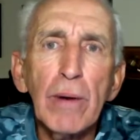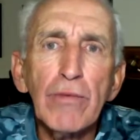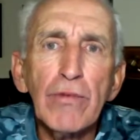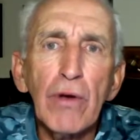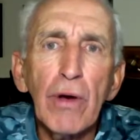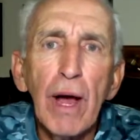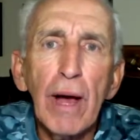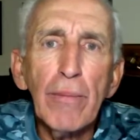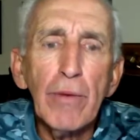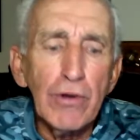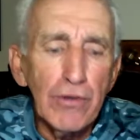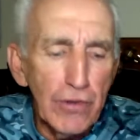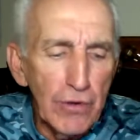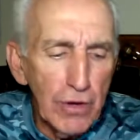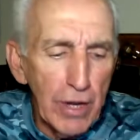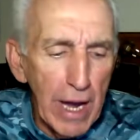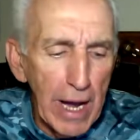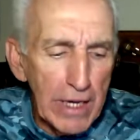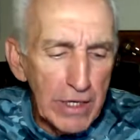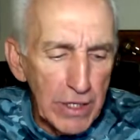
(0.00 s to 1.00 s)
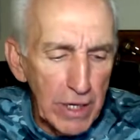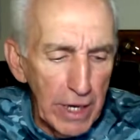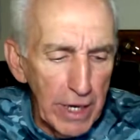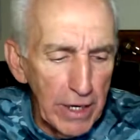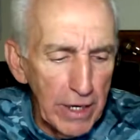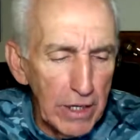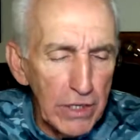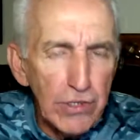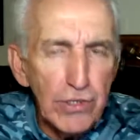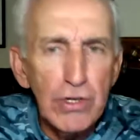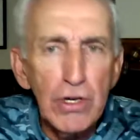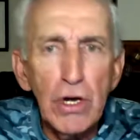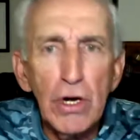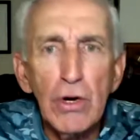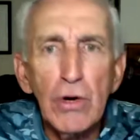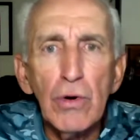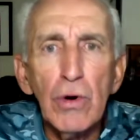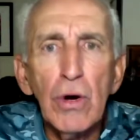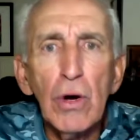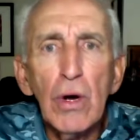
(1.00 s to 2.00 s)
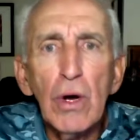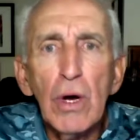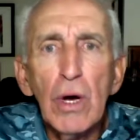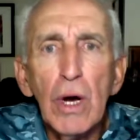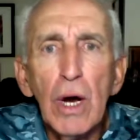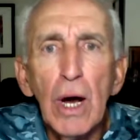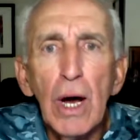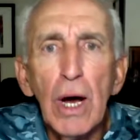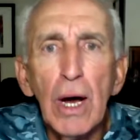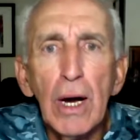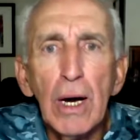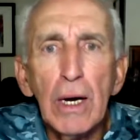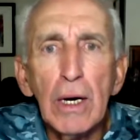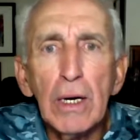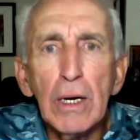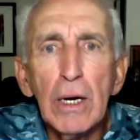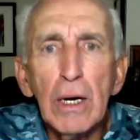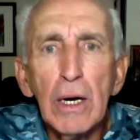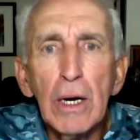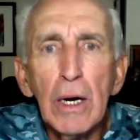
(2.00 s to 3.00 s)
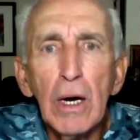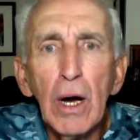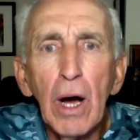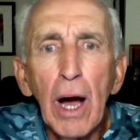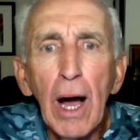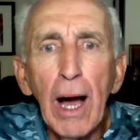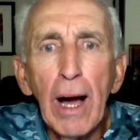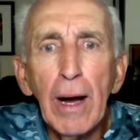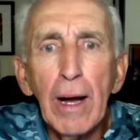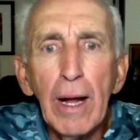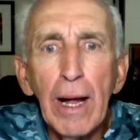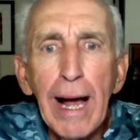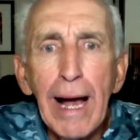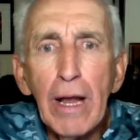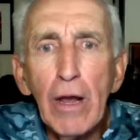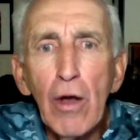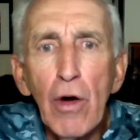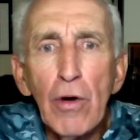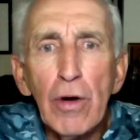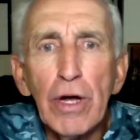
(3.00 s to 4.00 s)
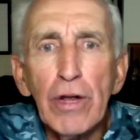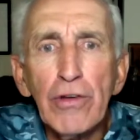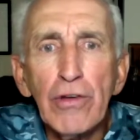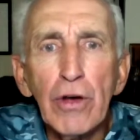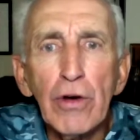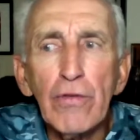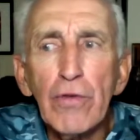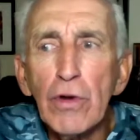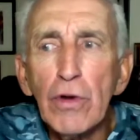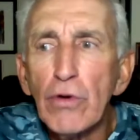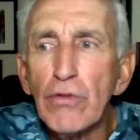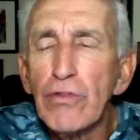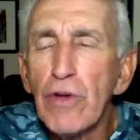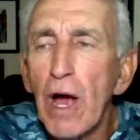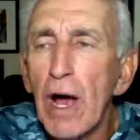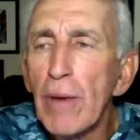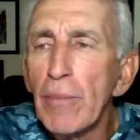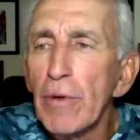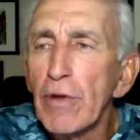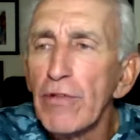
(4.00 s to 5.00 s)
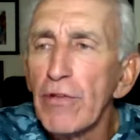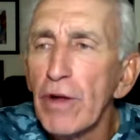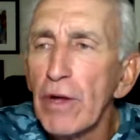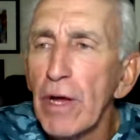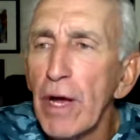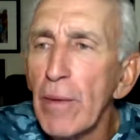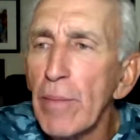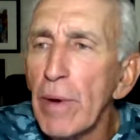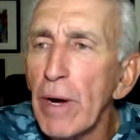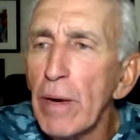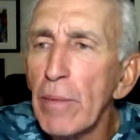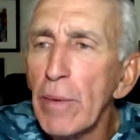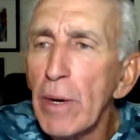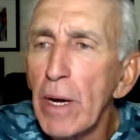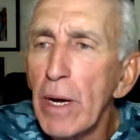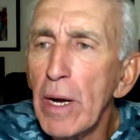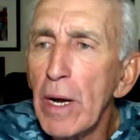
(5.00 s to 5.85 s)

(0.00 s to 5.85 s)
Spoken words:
So how about you guys letting us know how long it took for those comments to come up?